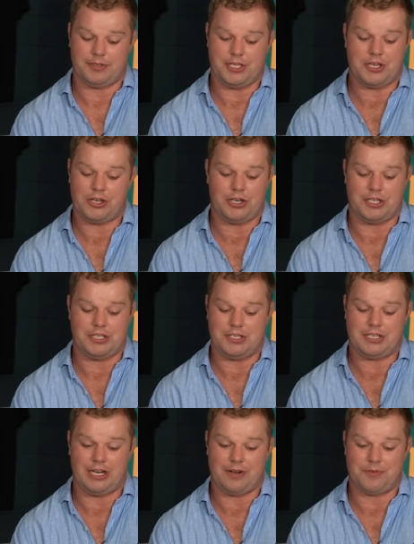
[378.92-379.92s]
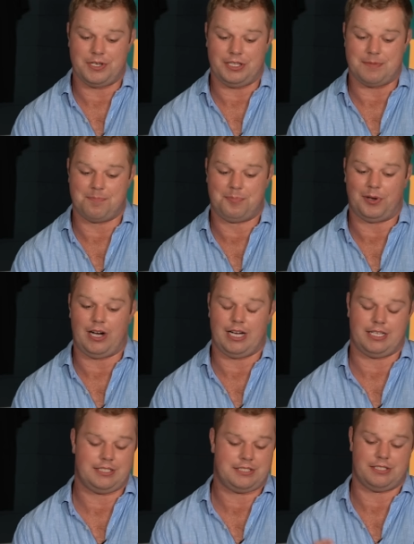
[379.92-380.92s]
you gotta, you can't really buy
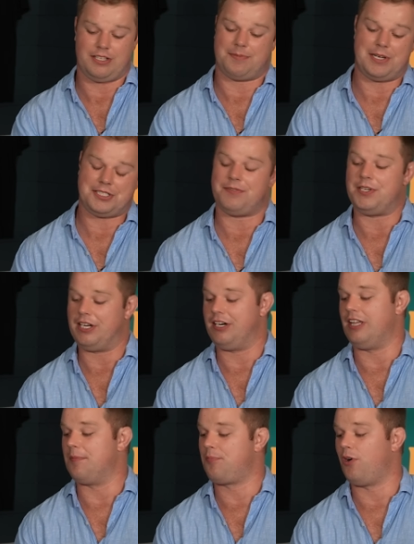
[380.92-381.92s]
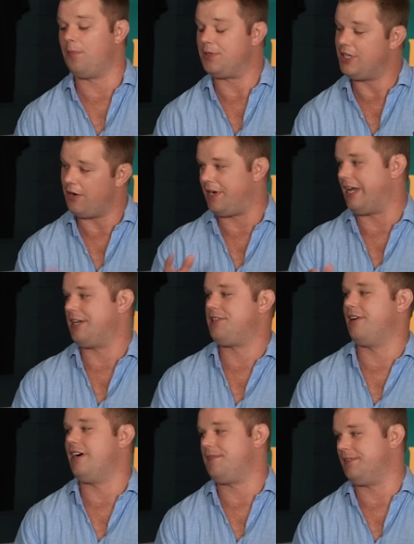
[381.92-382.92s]
into, especially if you get another prop going at
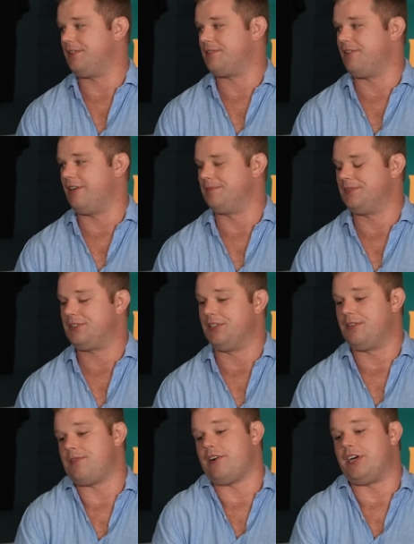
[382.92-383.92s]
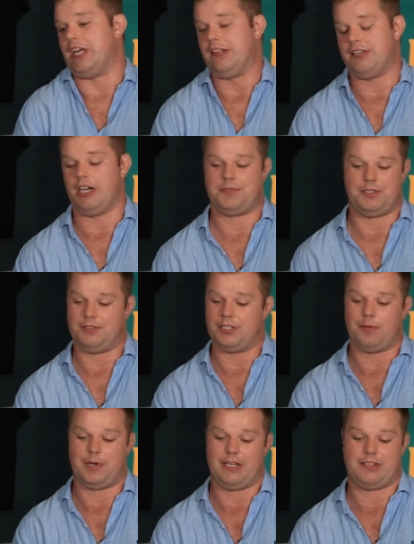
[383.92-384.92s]
you after the scrum. So yeah. it's very easy after you
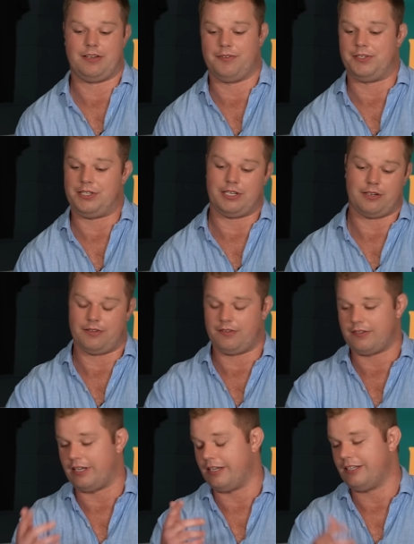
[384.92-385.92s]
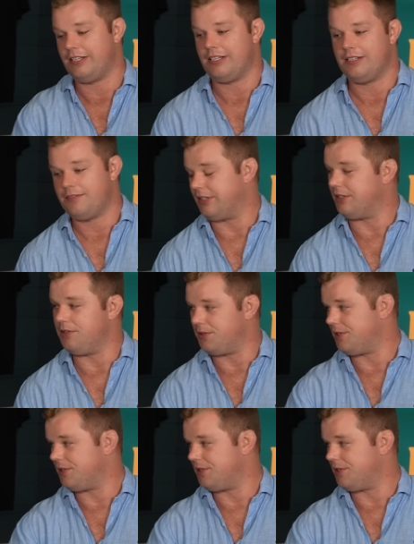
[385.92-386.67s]
dominate someone, you can go and say, "Fuck your